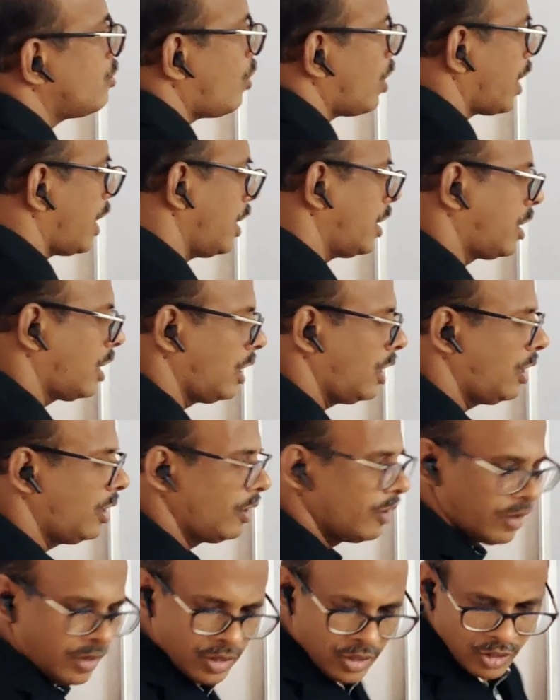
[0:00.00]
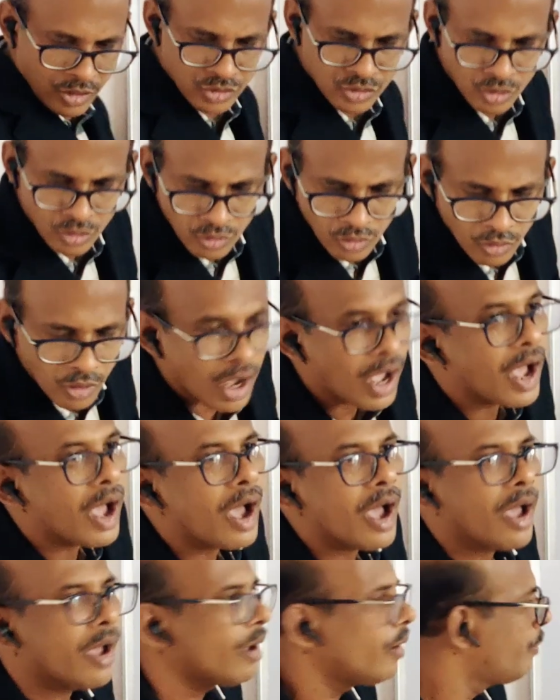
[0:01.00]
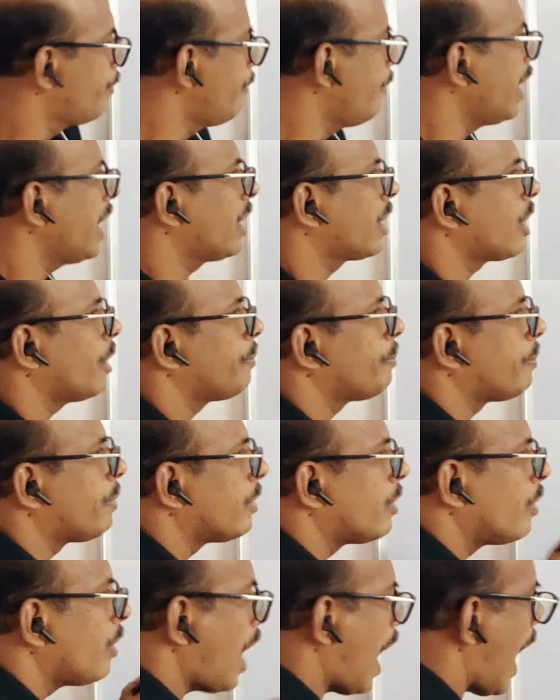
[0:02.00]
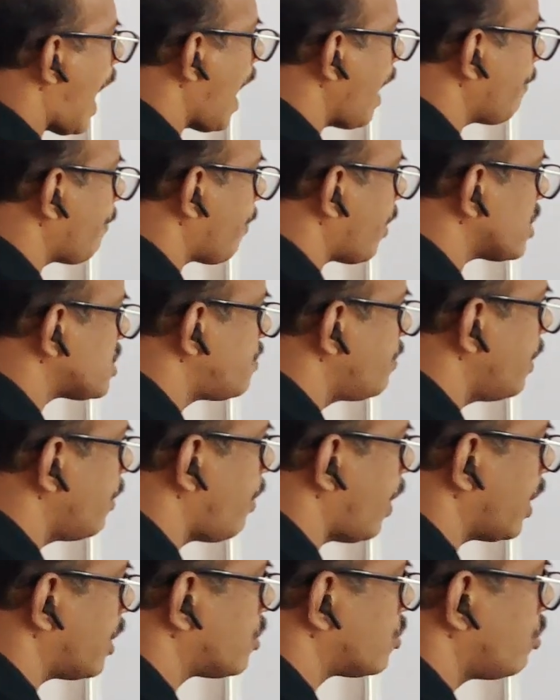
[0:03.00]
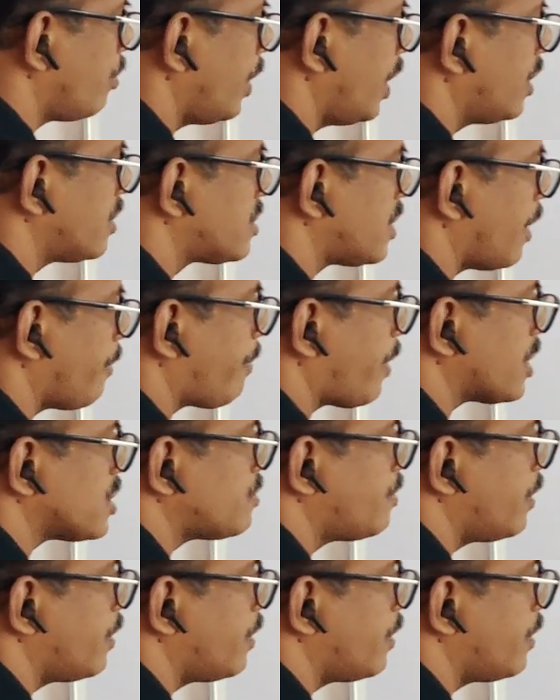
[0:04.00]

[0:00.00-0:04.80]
180, so make up A plus B by 2 means A plus